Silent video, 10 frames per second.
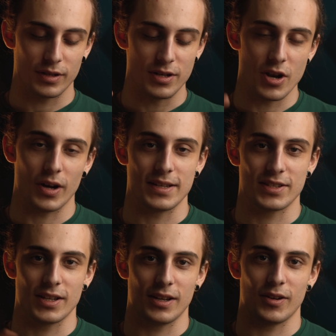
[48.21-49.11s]

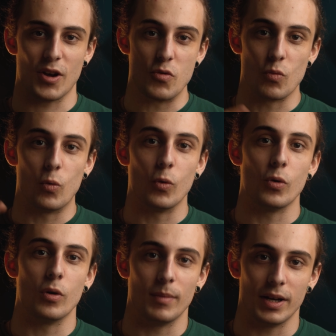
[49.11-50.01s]
nicer and
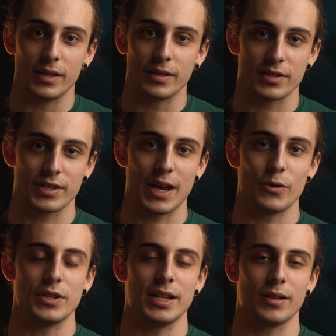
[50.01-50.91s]
warmer
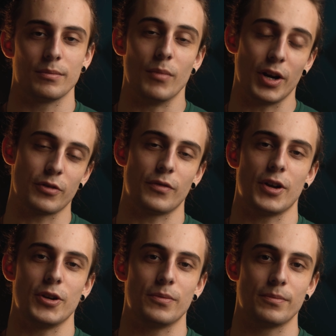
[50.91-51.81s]
sounding
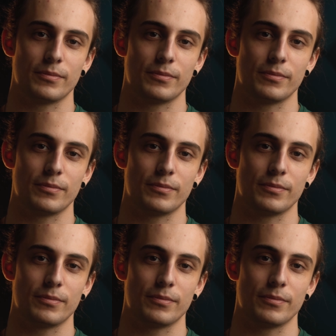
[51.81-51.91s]
microphone.